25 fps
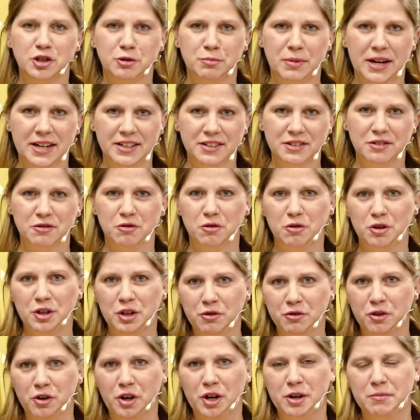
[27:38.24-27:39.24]
That's it for
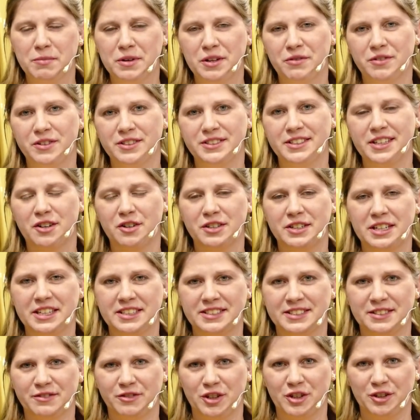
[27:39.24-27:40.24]
today.
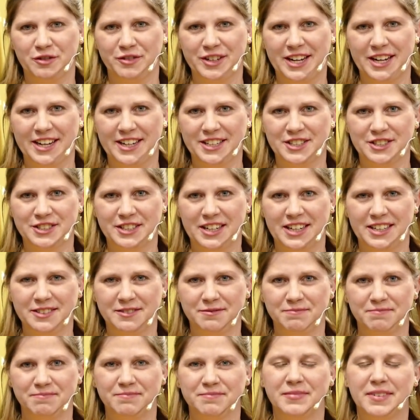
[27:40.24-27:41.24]
Until next week,
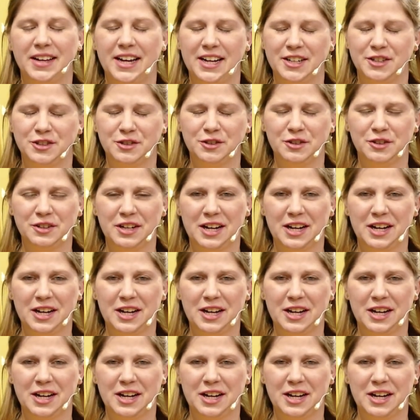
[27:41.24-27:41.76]
goodbye.